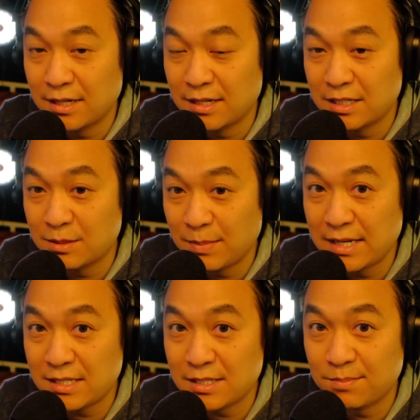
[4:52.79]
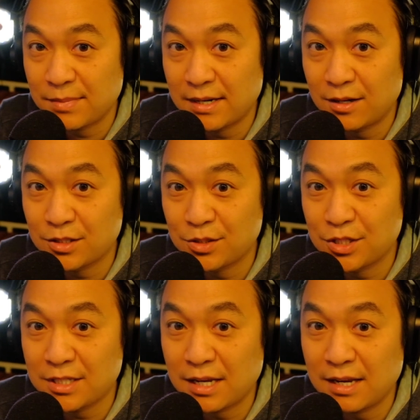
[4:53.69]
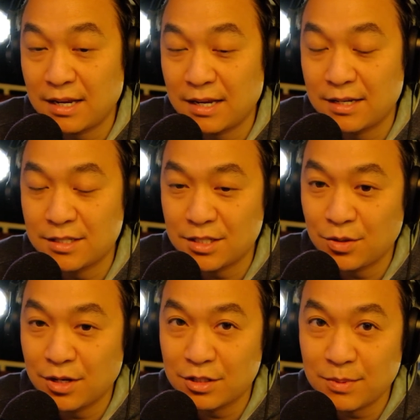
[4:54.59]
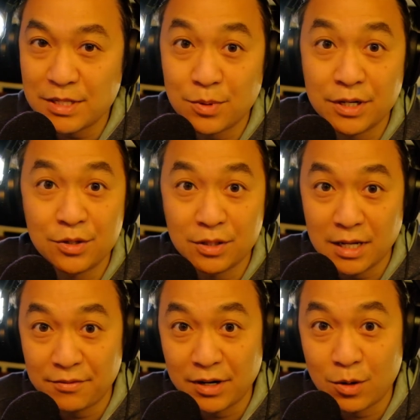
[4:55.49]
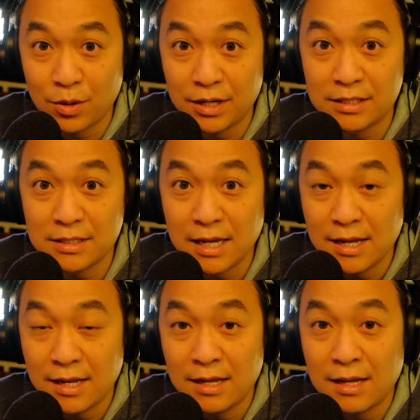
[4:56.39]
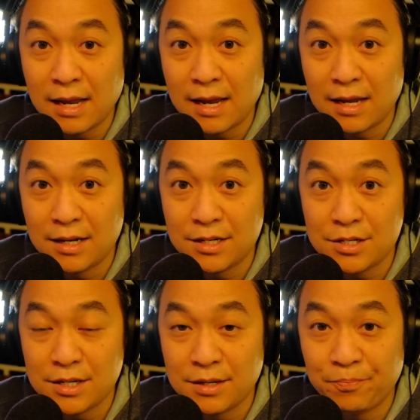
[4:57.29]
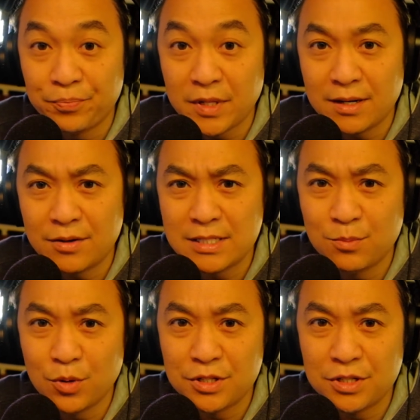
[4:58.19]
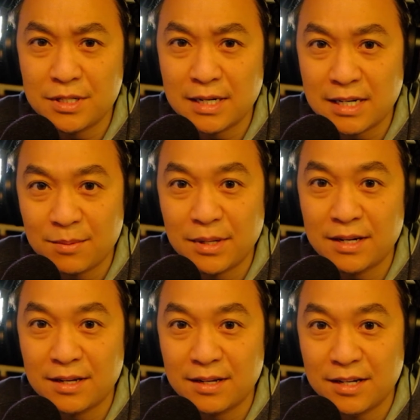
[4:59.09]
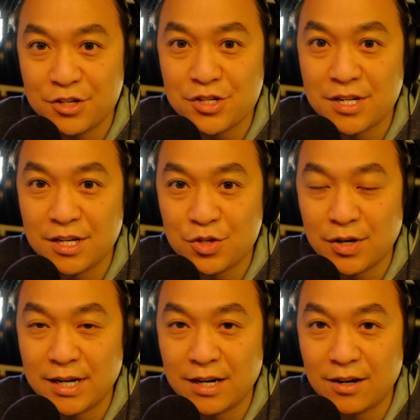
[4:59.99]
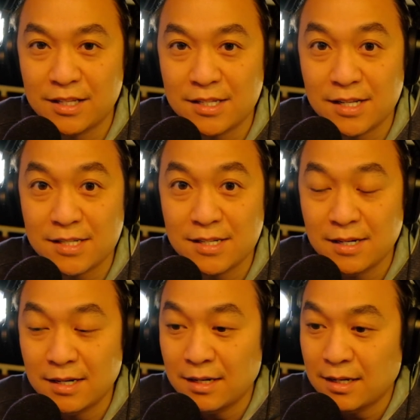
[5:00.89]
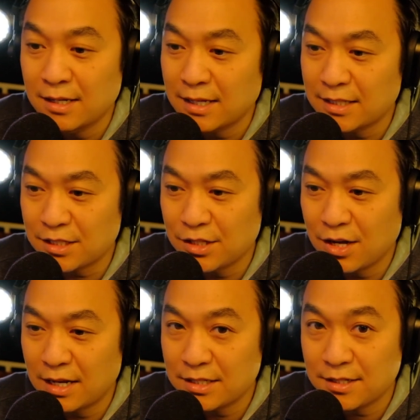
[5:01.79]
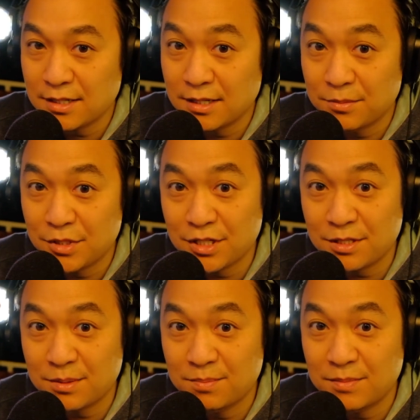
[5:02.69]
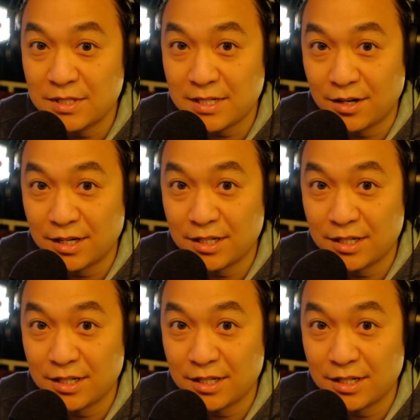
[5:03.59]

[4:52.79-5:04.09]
space, but also just a studio space where I can do a lot of recording and kind of create some more dynamic, interesting training content that's not just staring at a